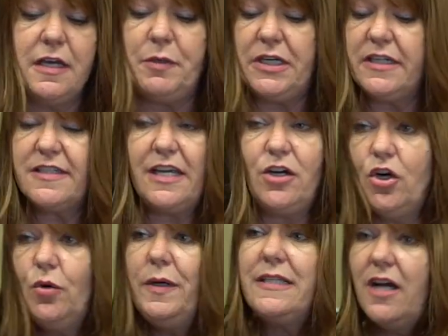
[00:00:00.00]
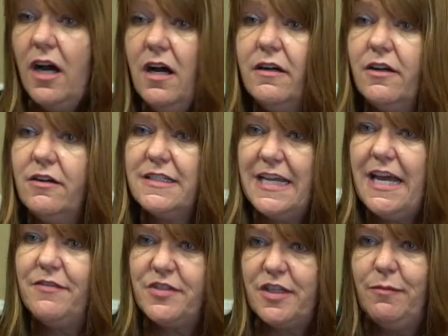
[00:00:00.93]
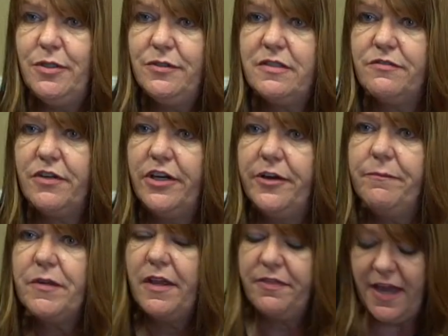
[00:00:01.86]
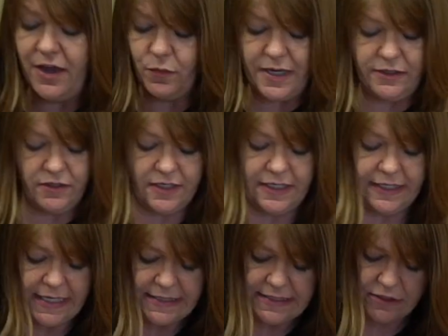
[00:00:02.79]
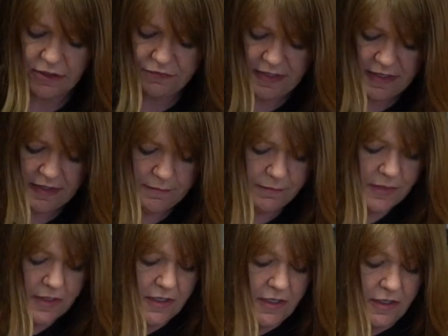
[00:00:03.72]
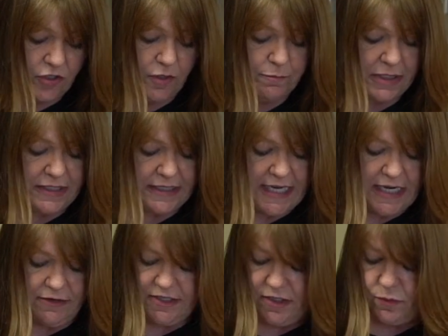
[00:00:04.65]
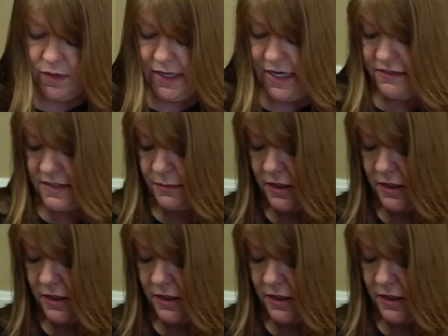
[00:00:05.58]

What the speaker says: because they always are going to have some loose fur. That way you're going to get it off him. Your bunny area won't have as